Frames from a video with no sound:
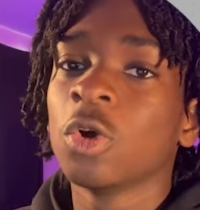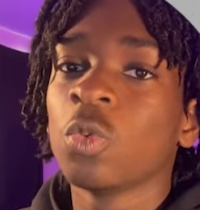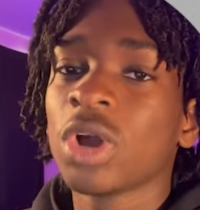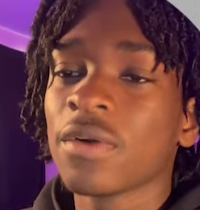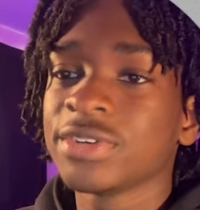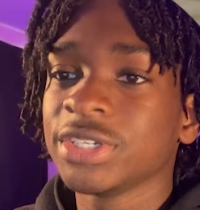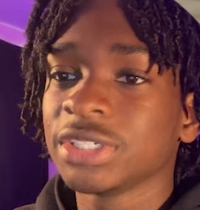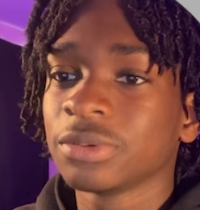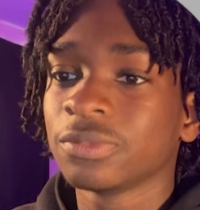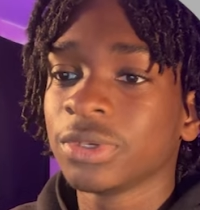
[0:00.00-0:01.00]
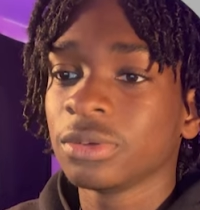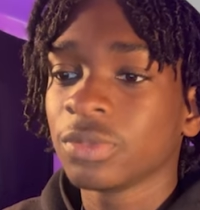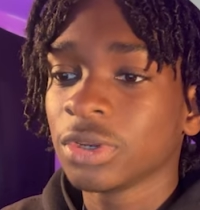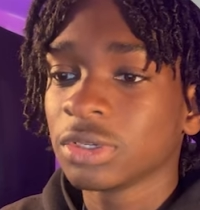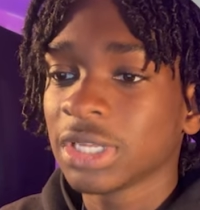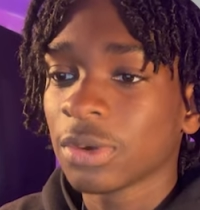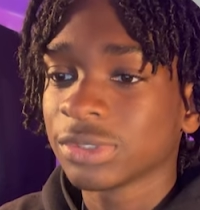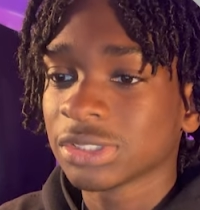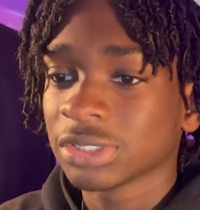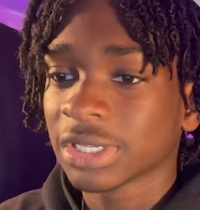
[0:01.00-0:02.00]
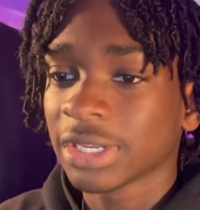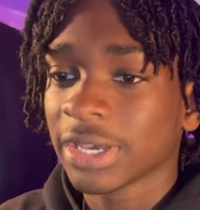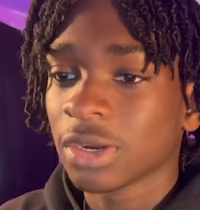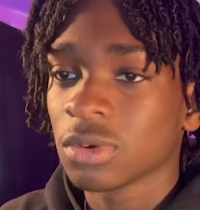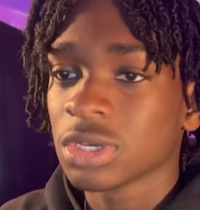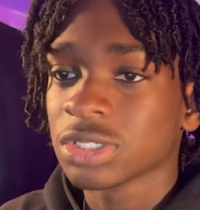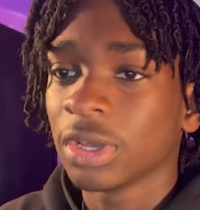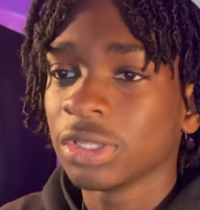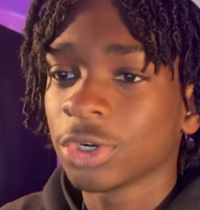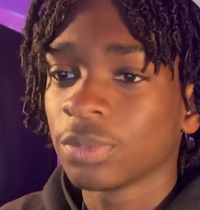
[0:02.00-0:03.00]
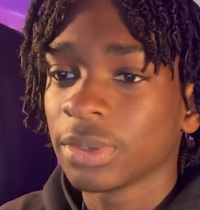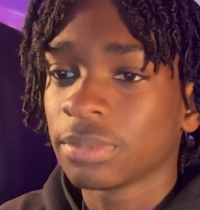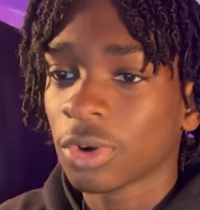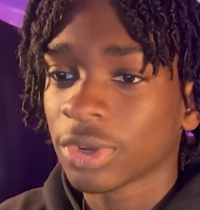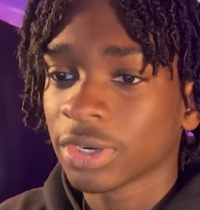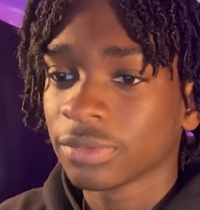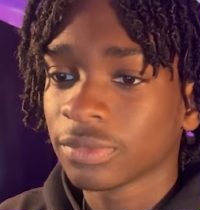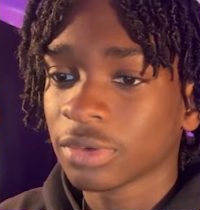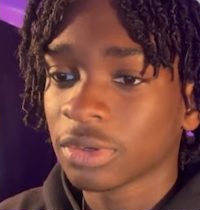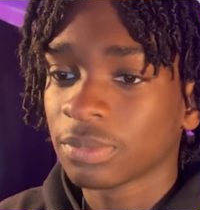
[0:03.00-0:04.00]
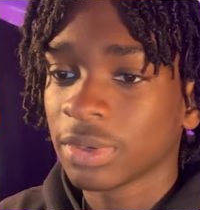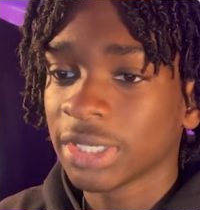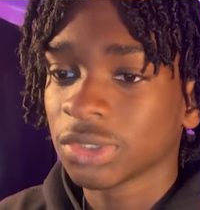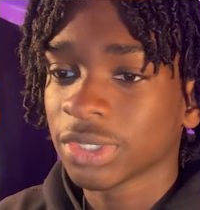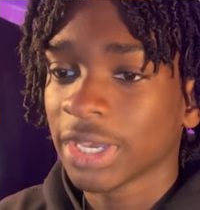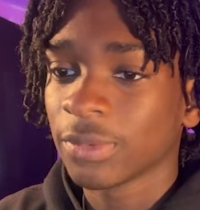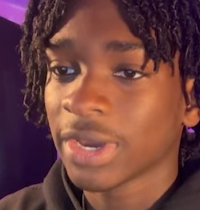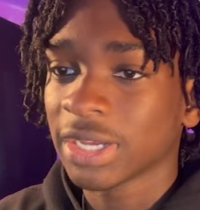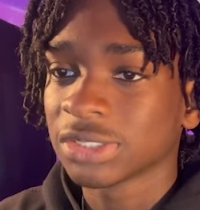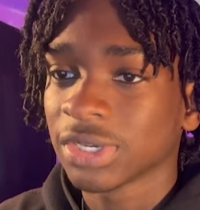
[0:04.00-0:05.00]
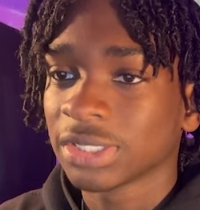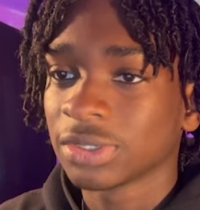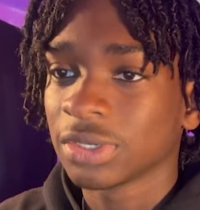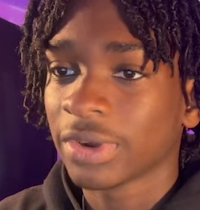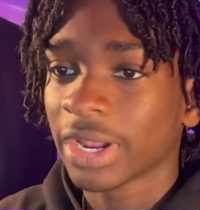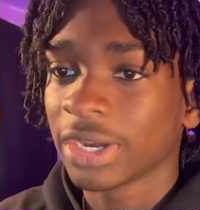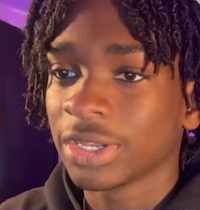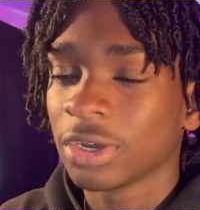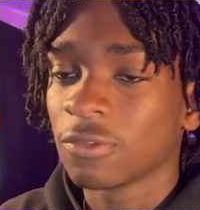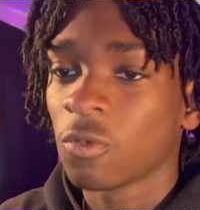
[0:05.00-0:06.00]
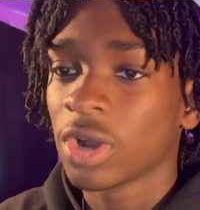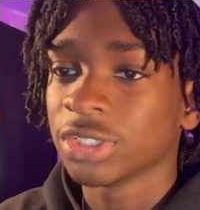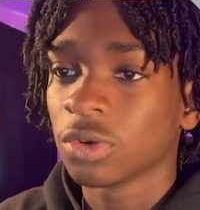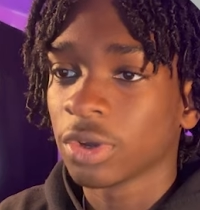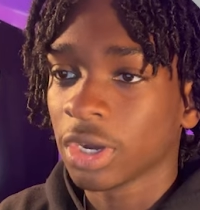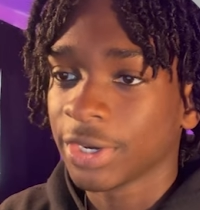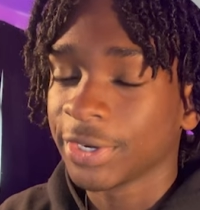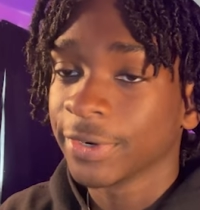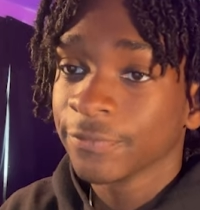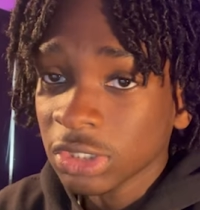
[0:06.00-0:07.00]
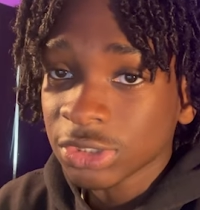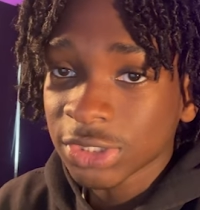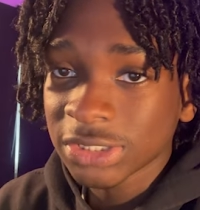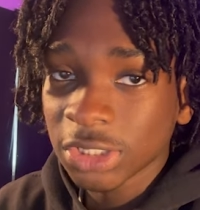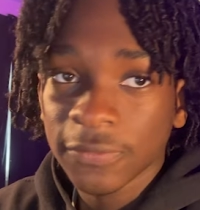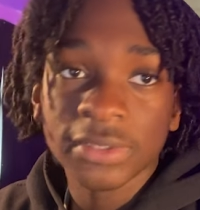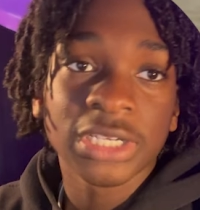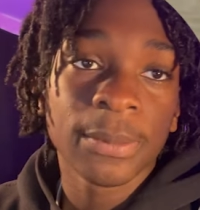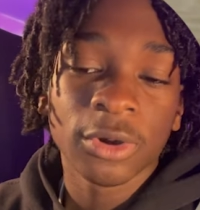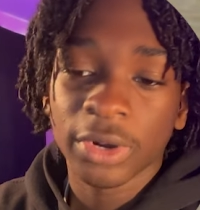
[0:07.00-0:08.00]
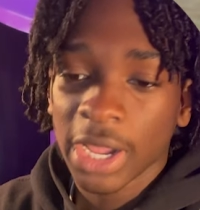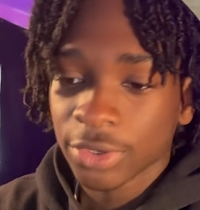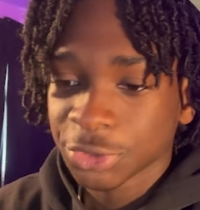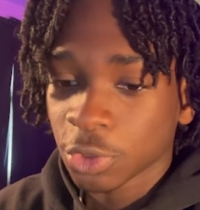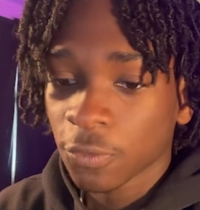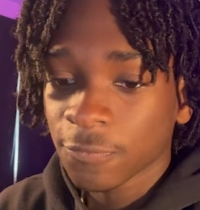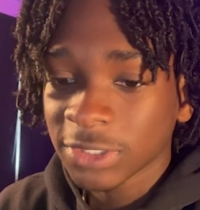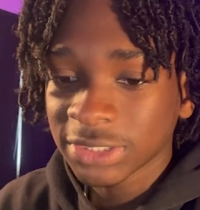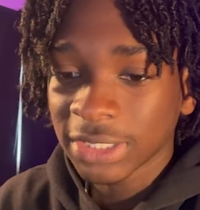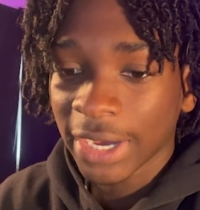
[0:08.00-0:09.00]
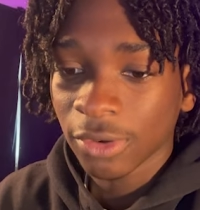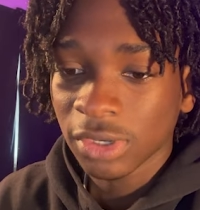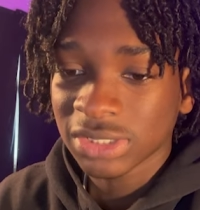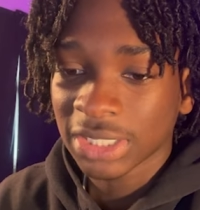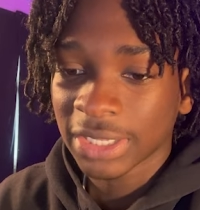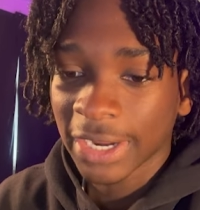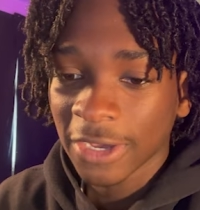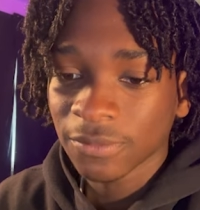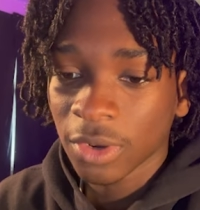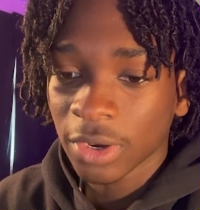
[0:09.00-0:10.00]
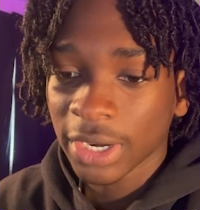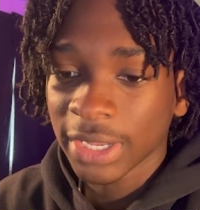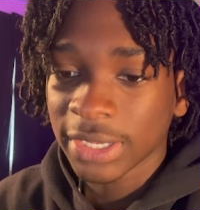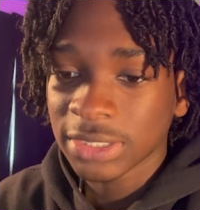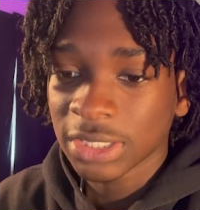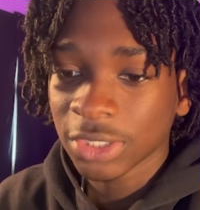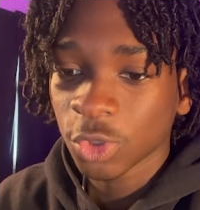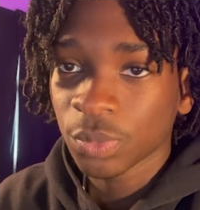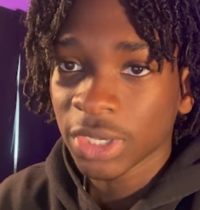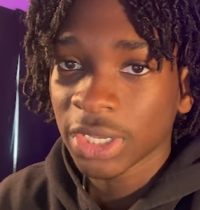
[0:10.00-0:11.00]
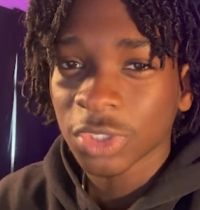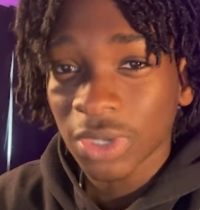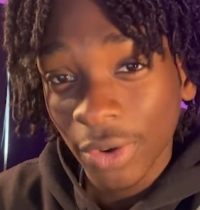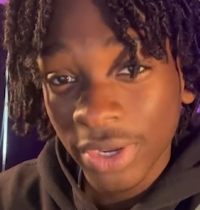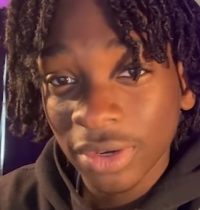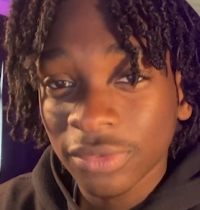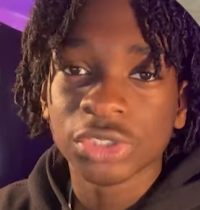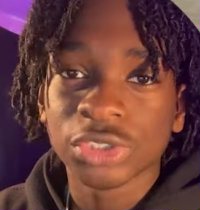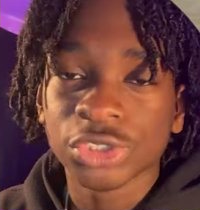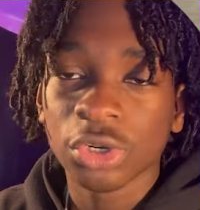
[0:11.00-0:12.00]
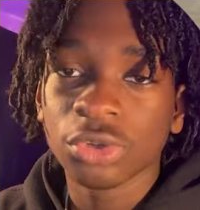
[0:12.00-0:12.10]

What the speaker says: We obviously, we know that we just looked at it and it was a little bit broken, but it's okay. We kind of still get the right idea of what is going on here. So let's start from the top and go down. So first thing I noticed is that the navbar is a little bit crowded. So